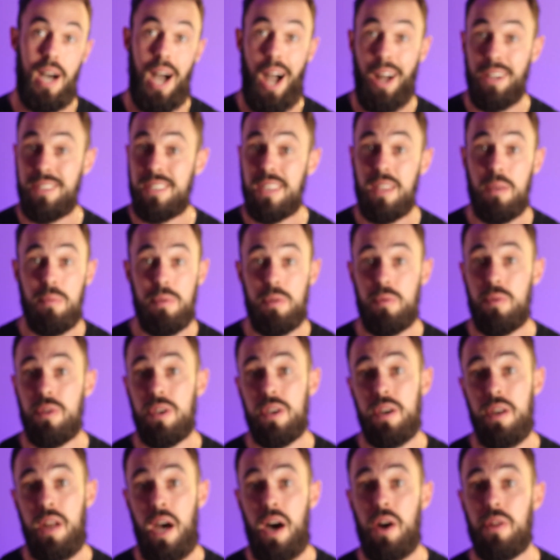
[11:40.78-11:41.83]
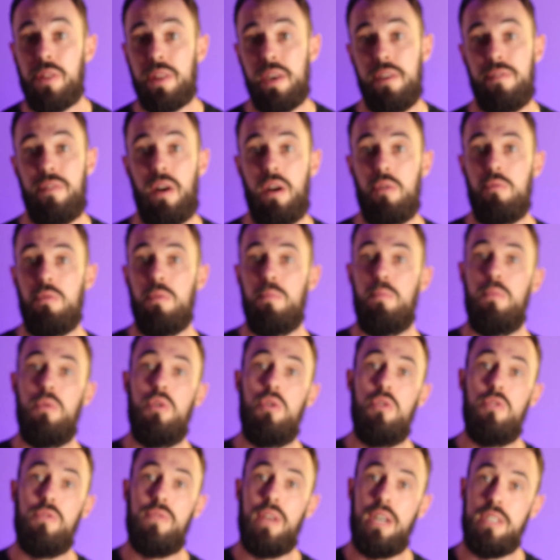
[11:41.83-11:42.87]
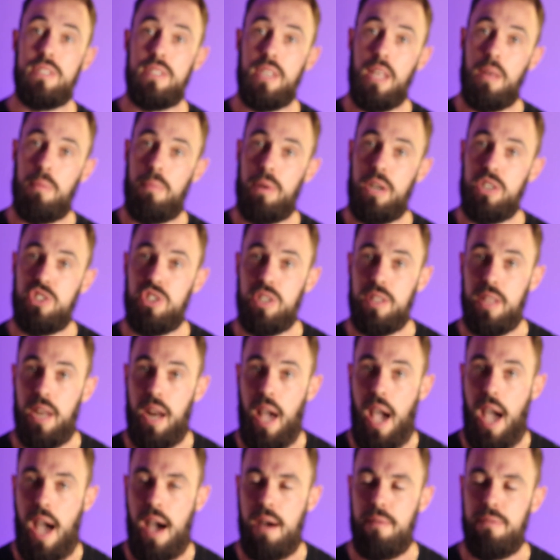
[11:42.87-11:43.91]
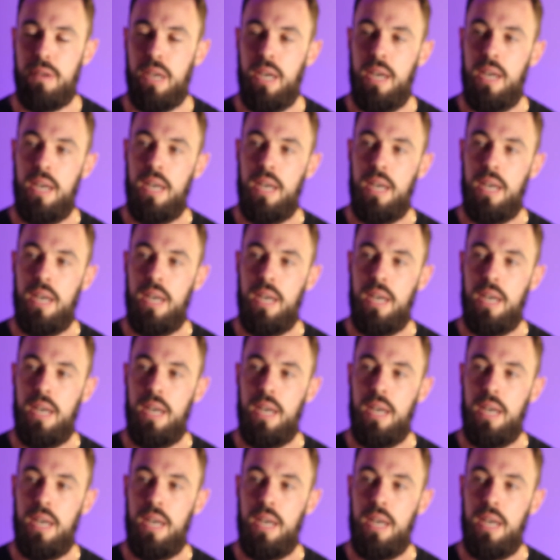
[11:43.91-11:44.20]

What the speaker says: I'd say that'd be really unhealthy if I remove that celebration that I have.